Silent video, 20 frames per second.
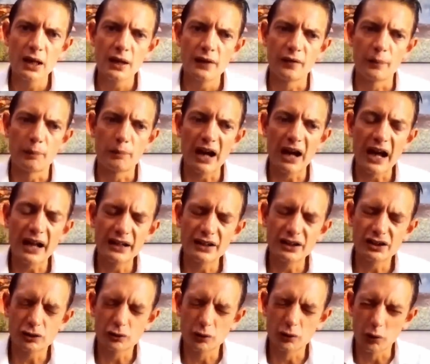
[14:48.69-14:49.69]
The plan
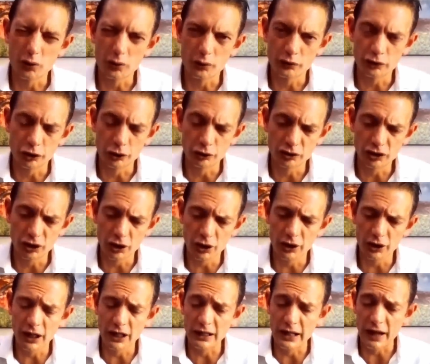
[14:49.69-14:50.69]
is to
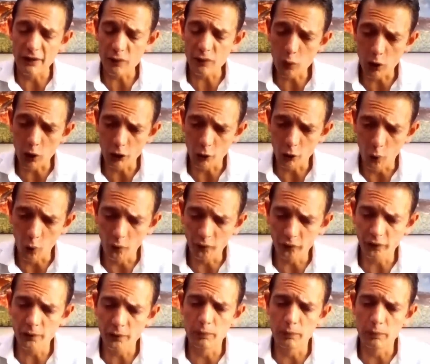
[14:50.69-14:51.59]
turn another one off